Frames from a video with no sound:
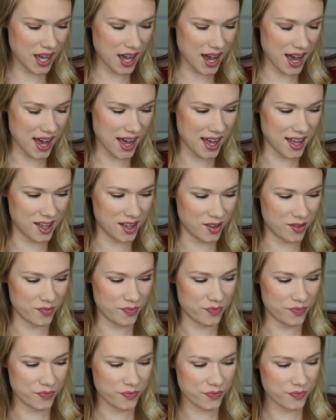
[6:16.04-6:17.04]

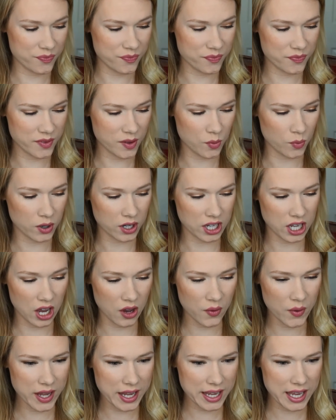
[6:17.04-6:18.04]
we're
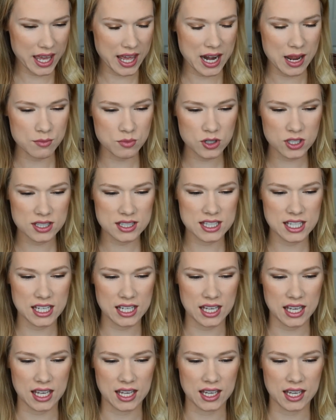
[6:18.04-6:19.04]
going, and I'm just
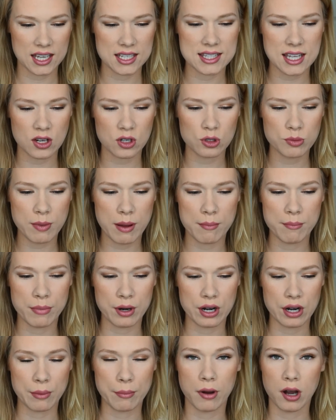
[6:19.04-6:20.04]
thinking, because I
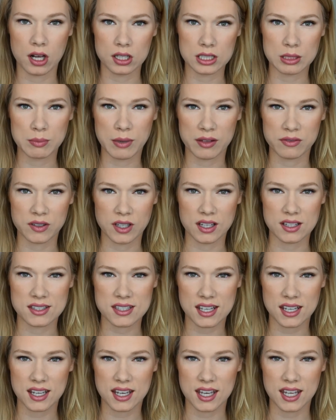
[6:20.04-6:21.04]
remember Polly, my
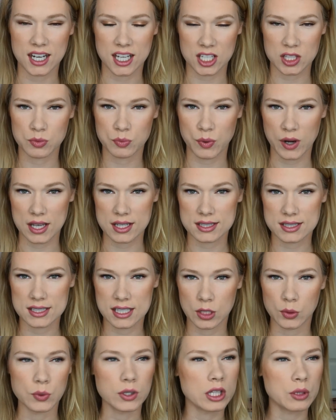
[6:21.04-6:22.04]
fiance, had expressed
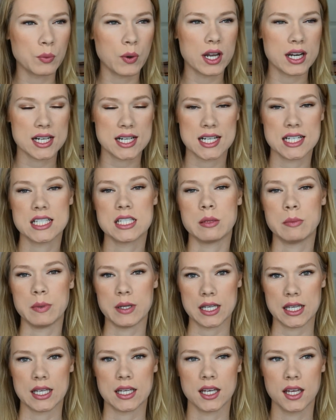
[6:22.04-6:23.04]
he really wanted it to
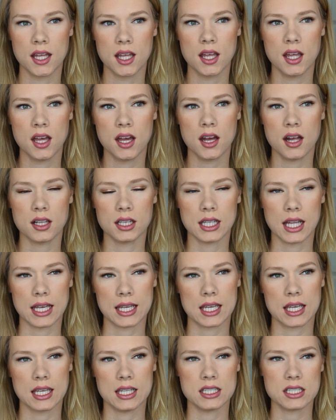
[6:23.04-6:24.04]
be
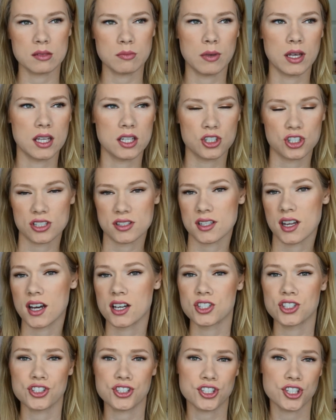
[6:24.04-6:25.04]
like intimate, just
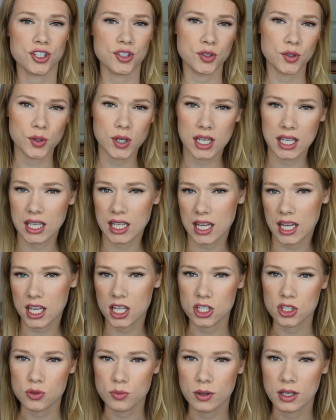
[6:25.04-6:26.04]
us two
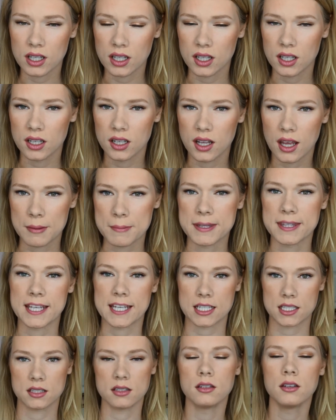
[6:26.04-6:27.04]
engagement. I mean,
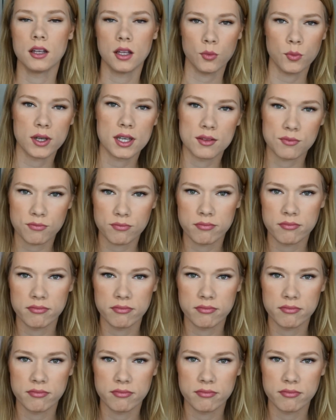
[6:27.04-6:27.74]
like we can